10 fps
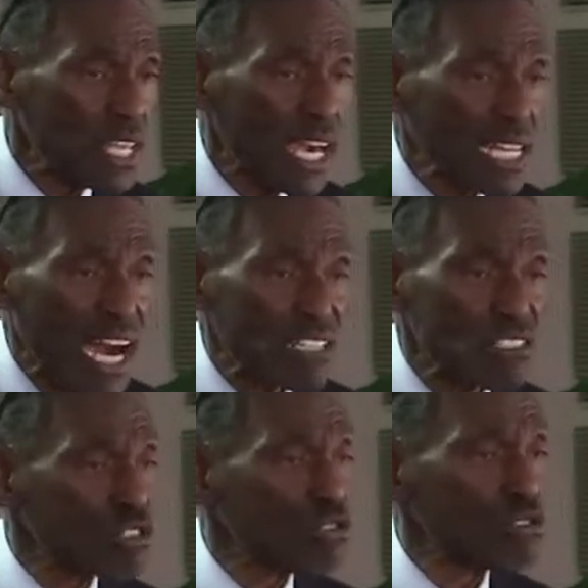conscience
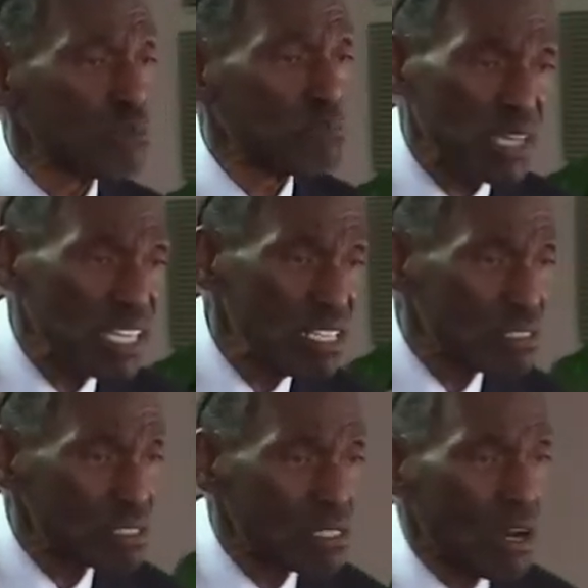to the beast
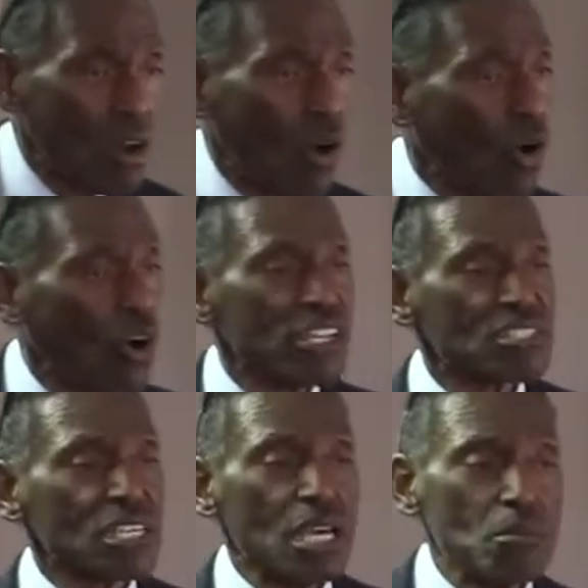or his
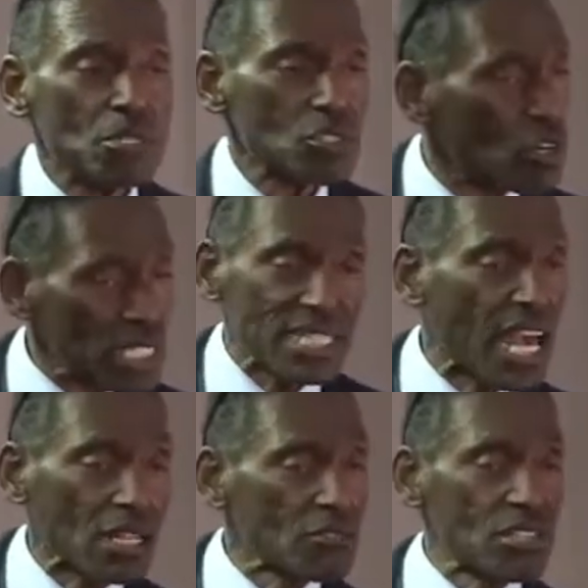image, or they're not
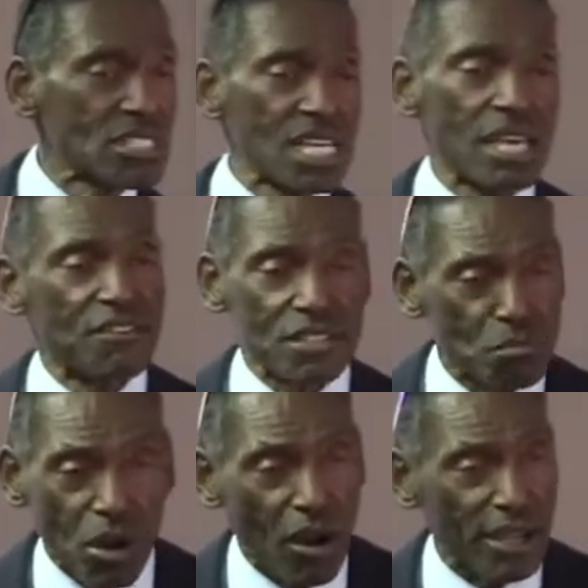going to receive his
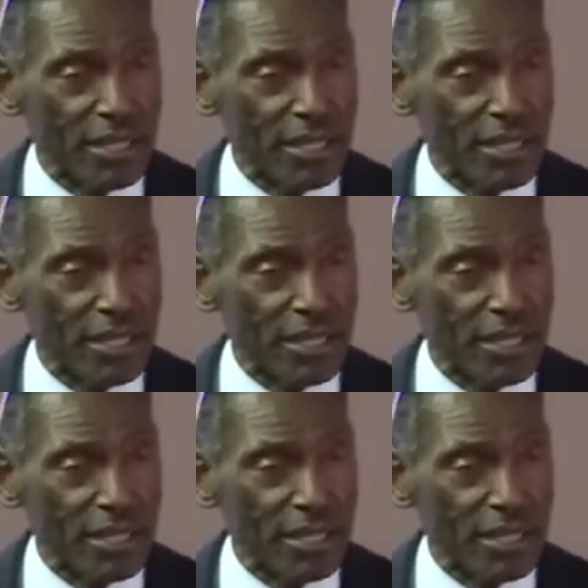mark.